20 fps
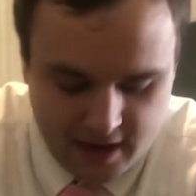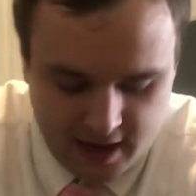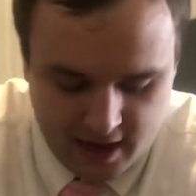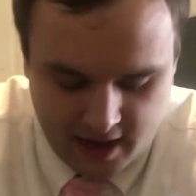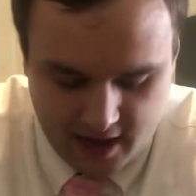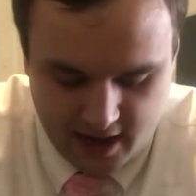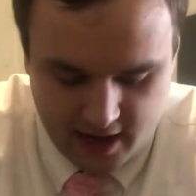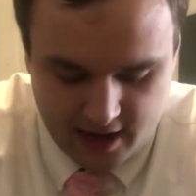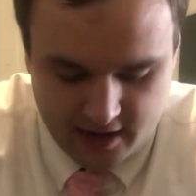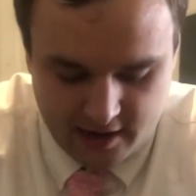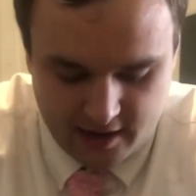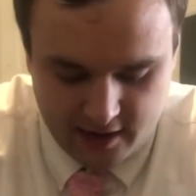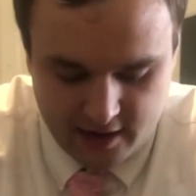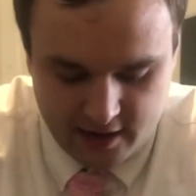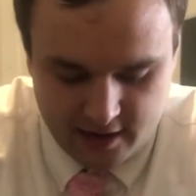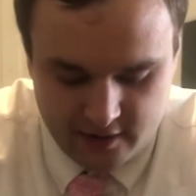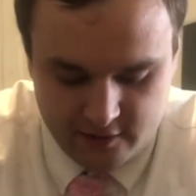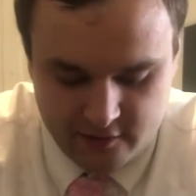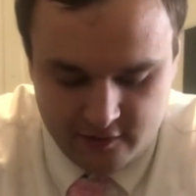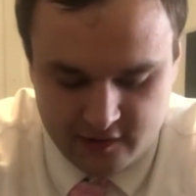And
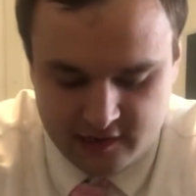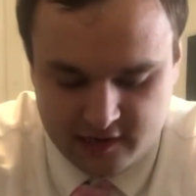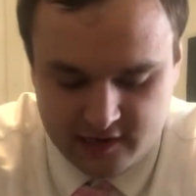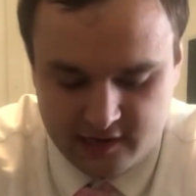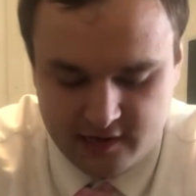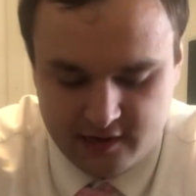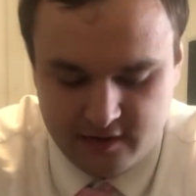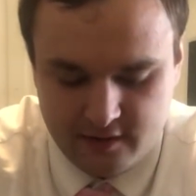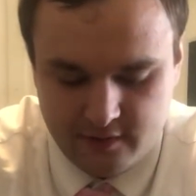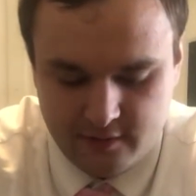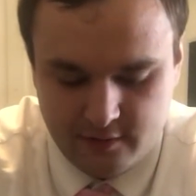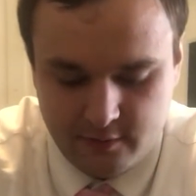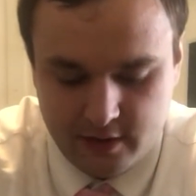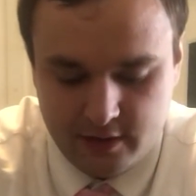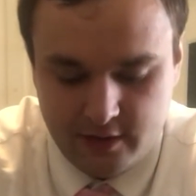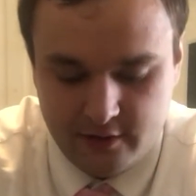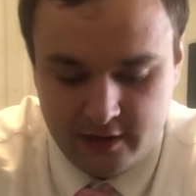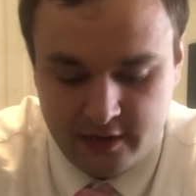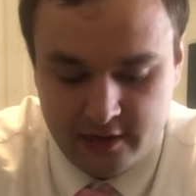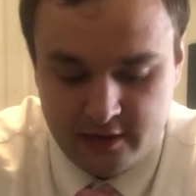you just, when
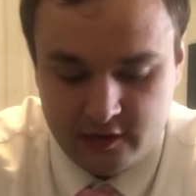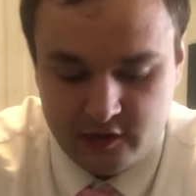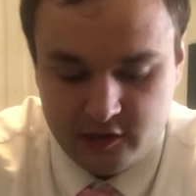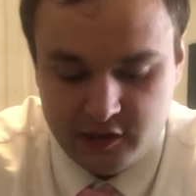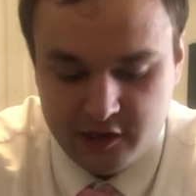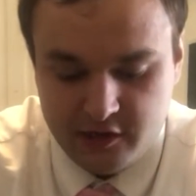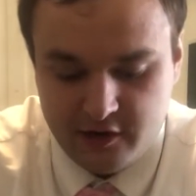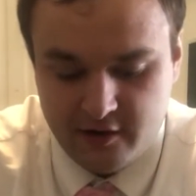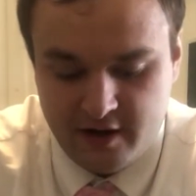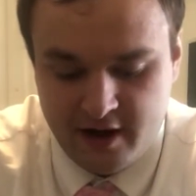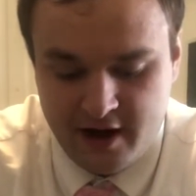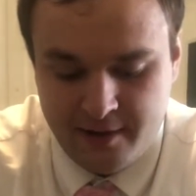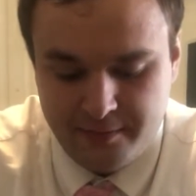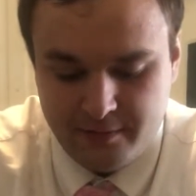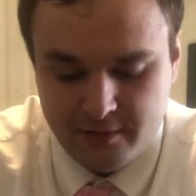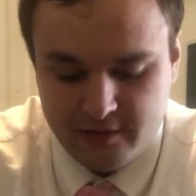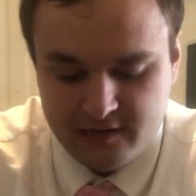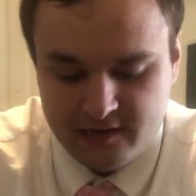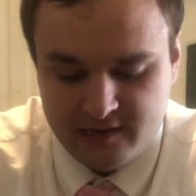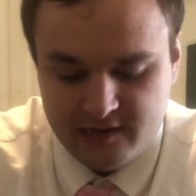you're eating sugar apples,